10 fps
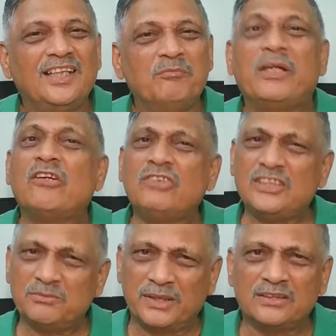Many of
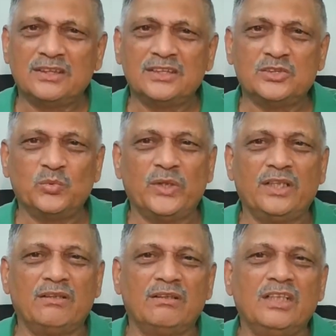these mantras
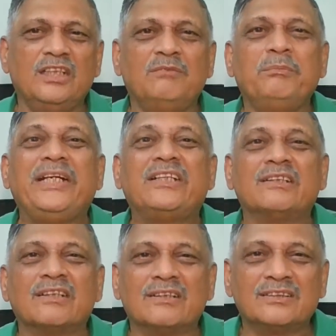were in
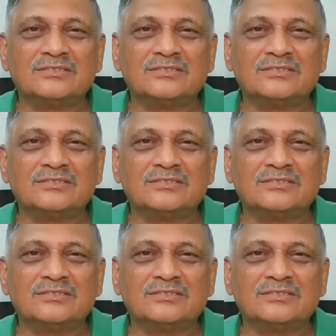meter.